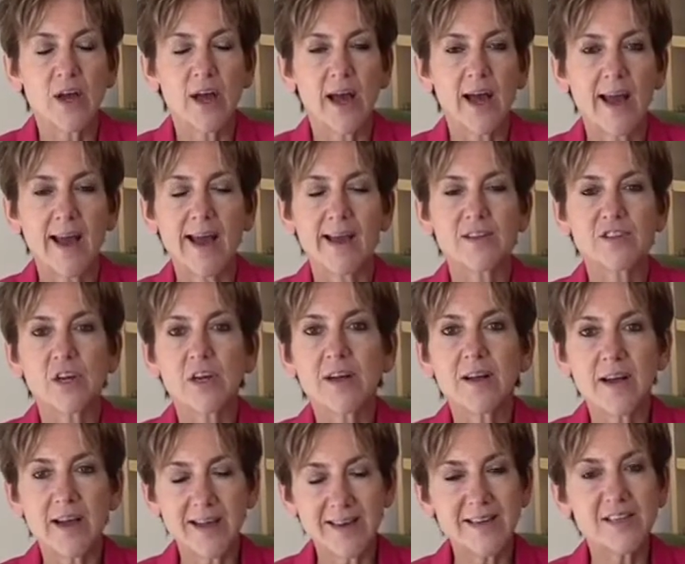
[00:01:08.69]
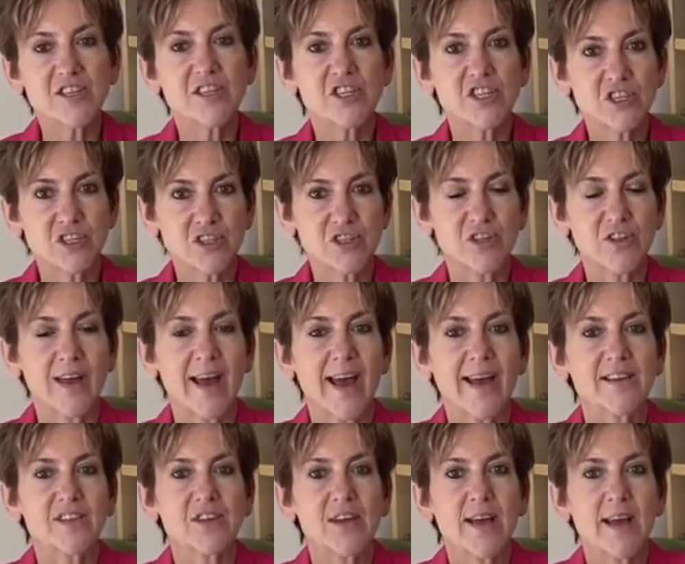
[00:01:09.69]
And in addition to
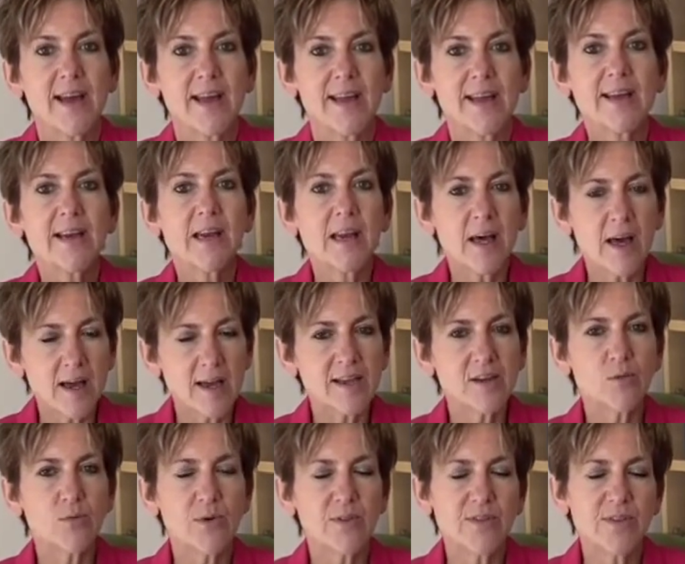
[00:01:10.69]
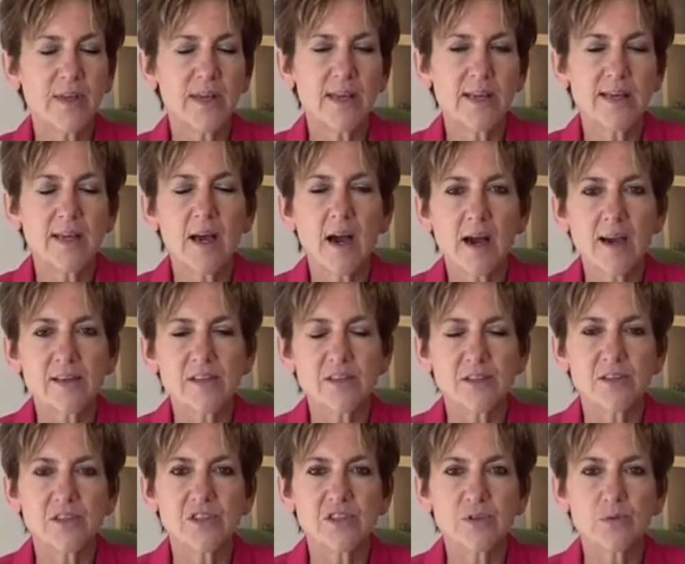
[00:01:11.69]
that, in line with the
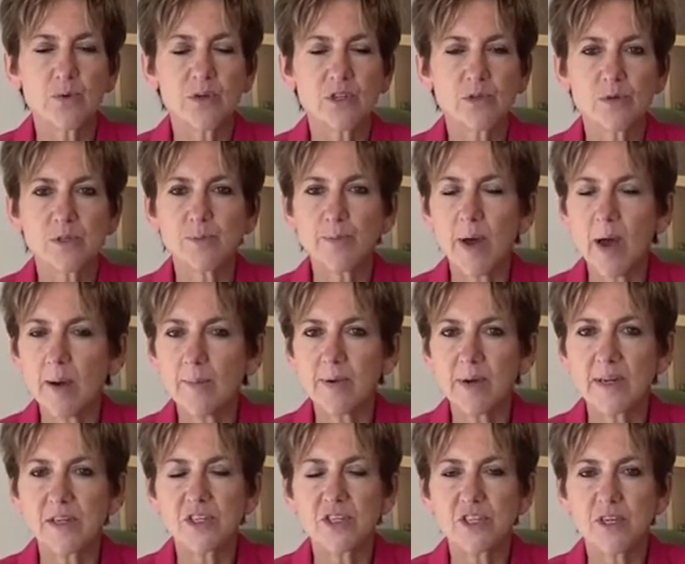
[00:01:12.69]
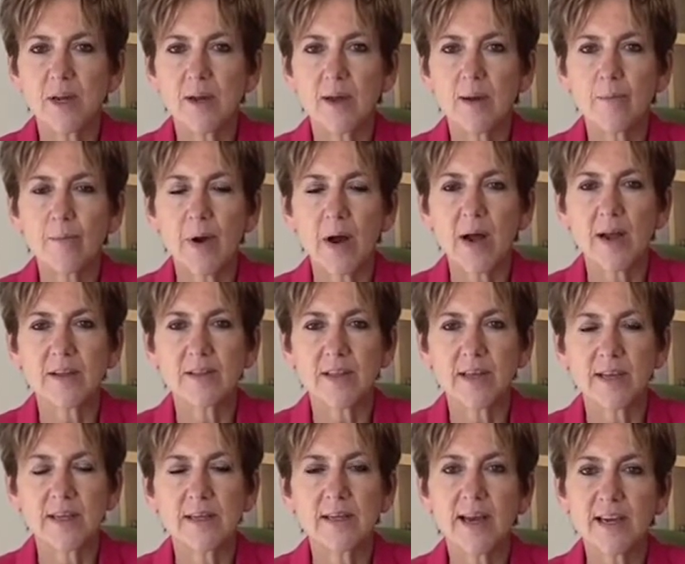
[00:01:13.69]
guidance which was published by
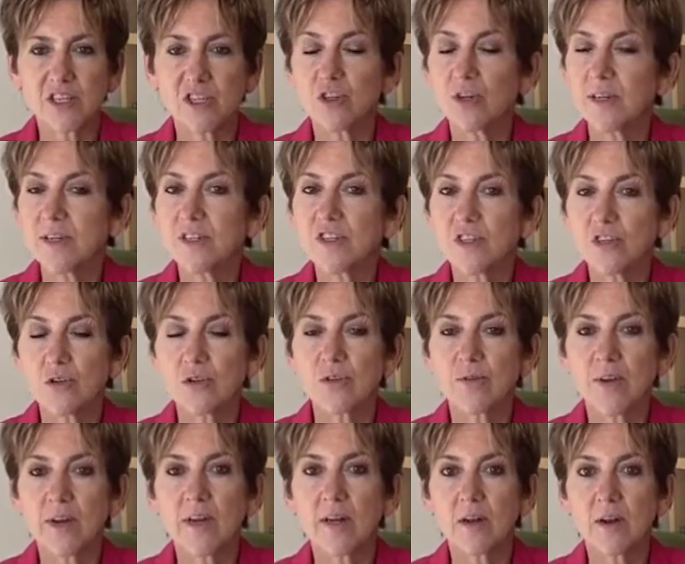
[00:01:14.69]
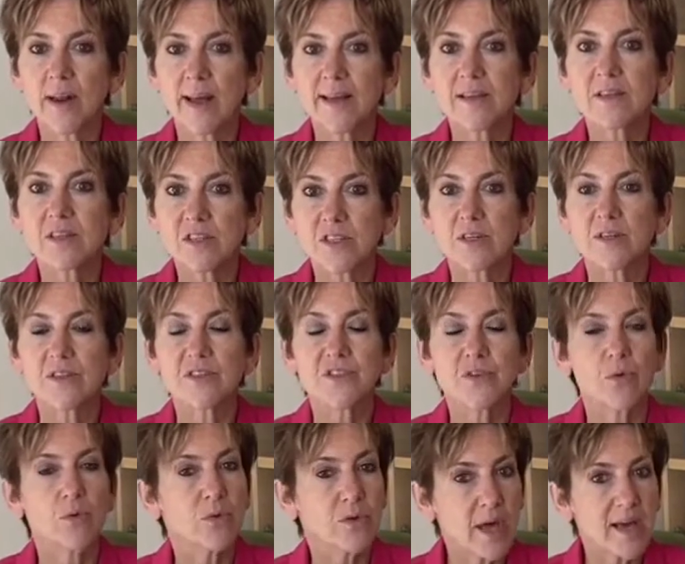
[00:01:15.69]
the National Institute of Clinical Excellence,
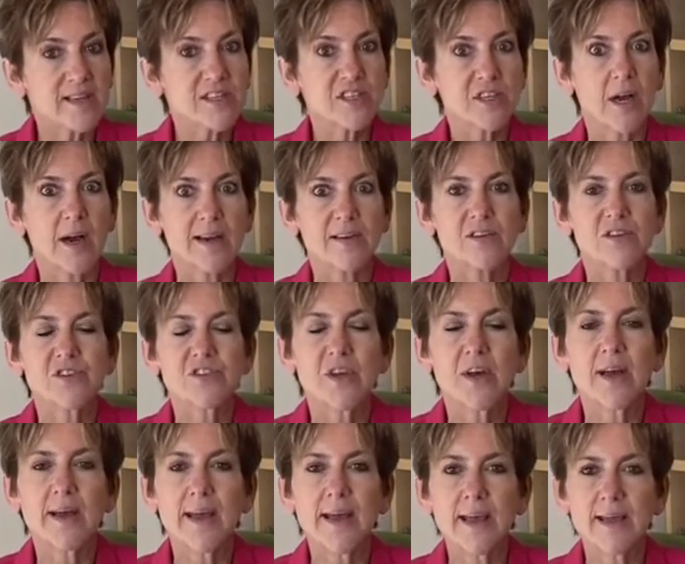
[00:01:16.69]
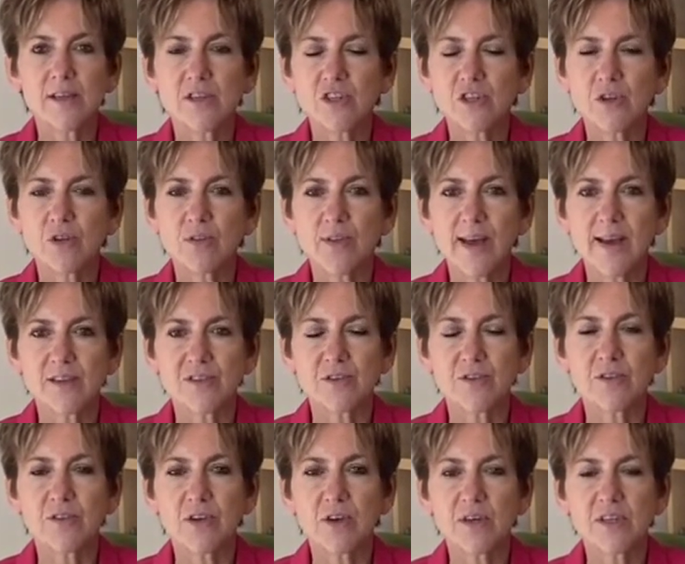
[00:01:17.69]
or NICE guidance, in
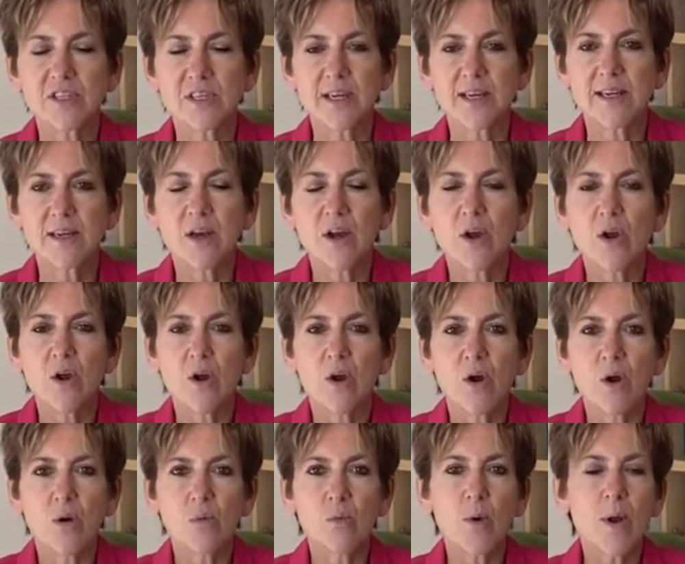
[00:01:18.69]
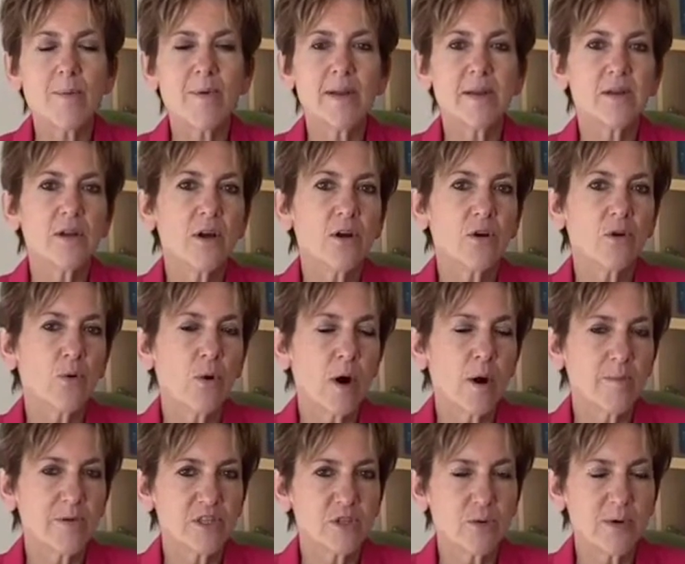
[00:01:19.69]
2013, women who are
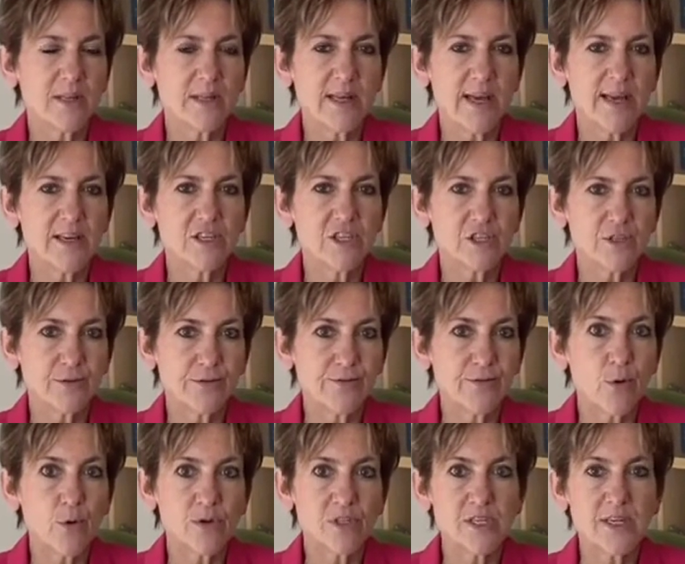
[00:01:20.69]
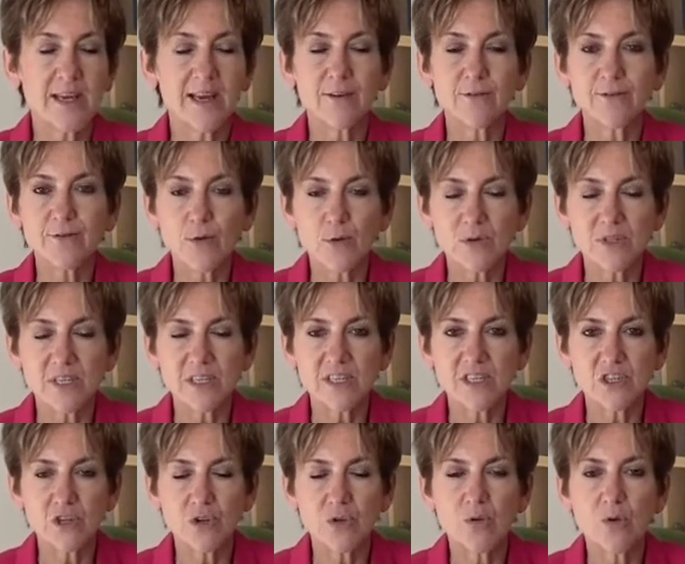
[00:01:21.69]
between the ages of 40 and
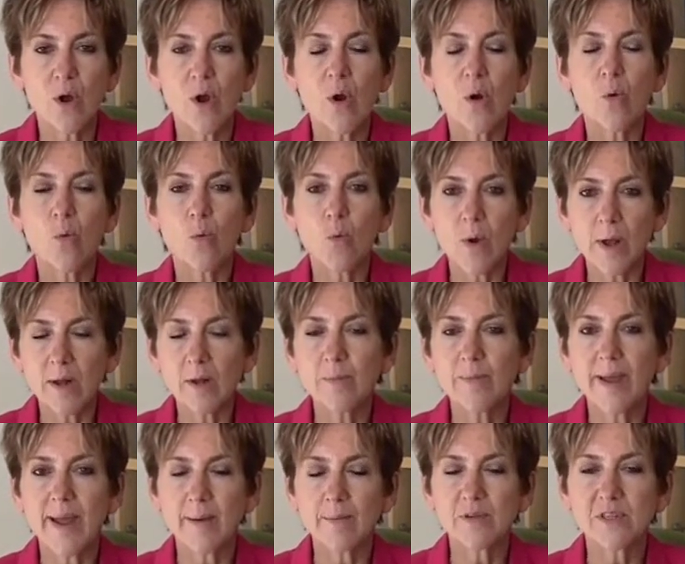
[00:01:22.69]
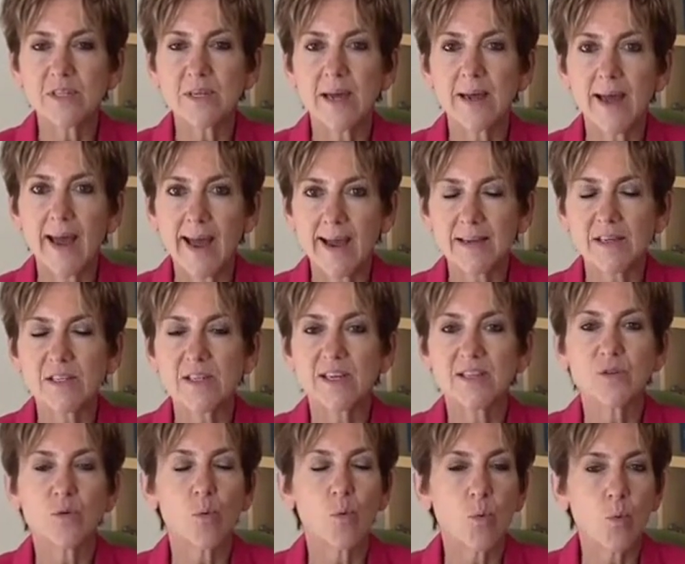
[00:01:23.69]
42 will be able to
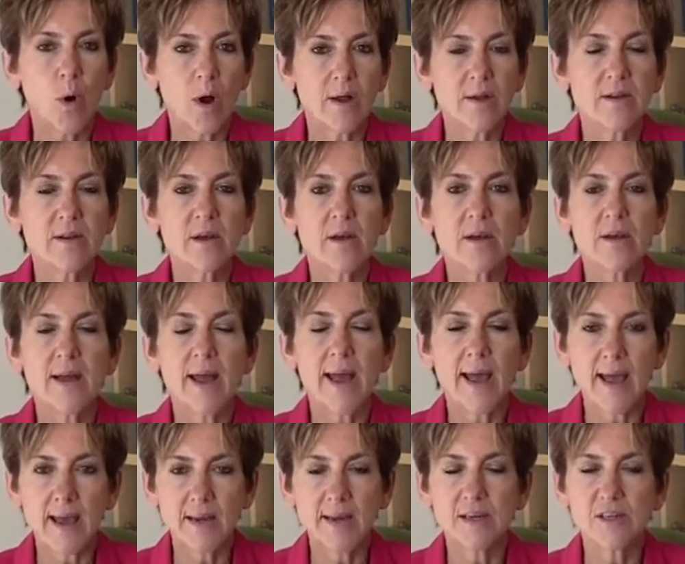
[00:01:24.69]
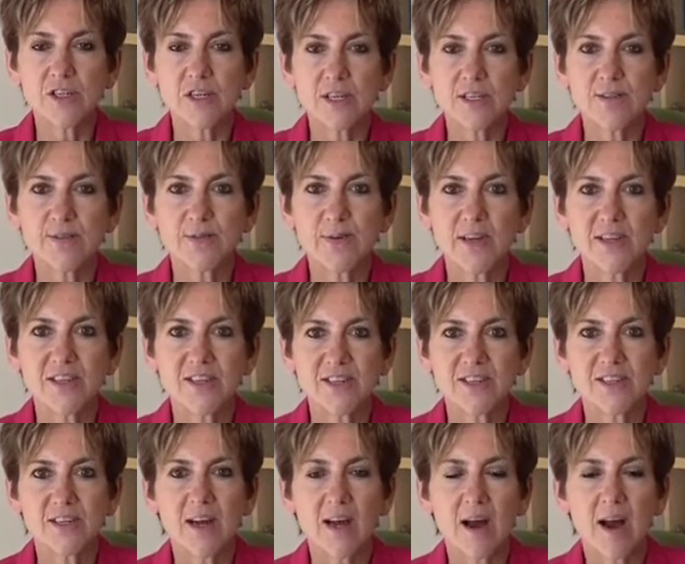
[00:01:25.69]
access 1
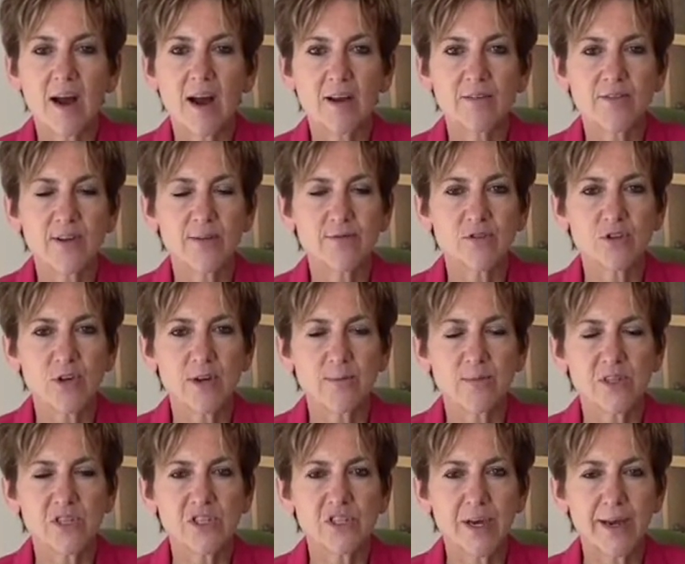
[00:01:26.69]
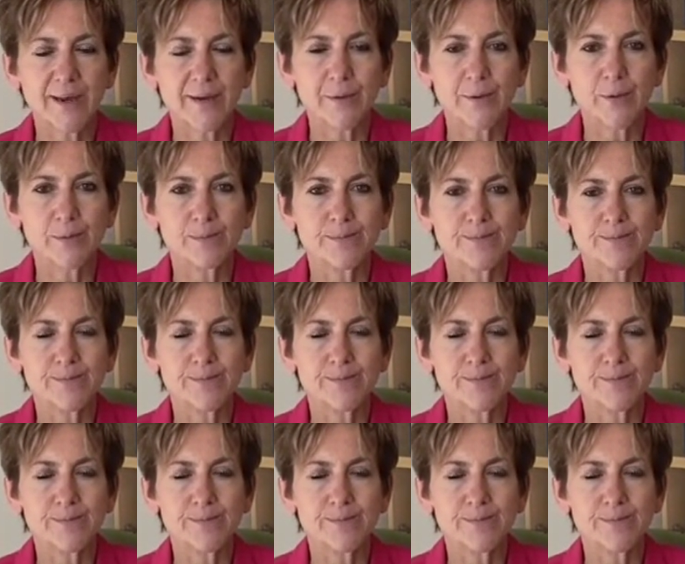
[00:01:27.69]
NHS-funded IVF treatment cycle.